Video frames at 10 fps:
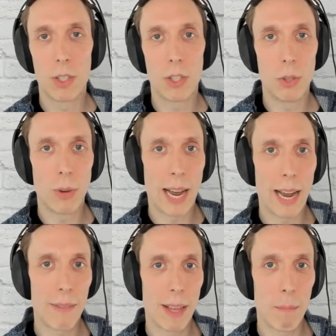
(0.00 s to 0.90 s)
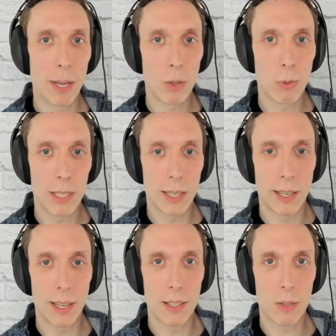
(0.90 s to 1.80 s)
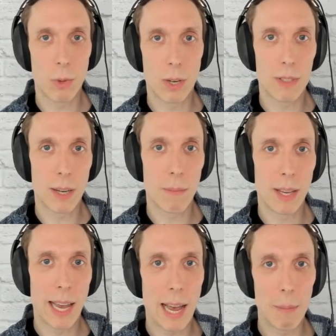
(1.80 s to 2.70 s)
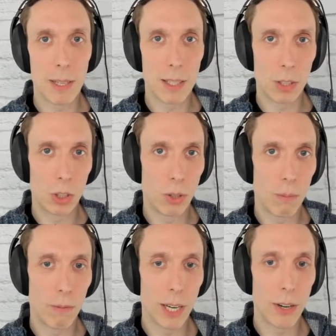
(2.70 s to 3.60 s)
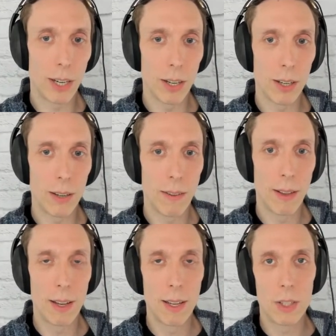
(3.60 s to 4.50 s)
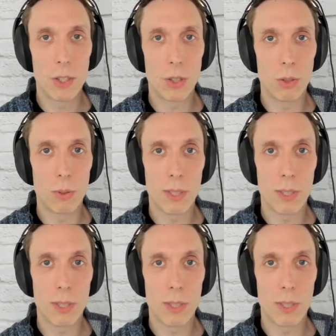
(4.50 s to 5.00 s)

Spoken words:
Do you have that mental resilience where if something happens and you show up very good, to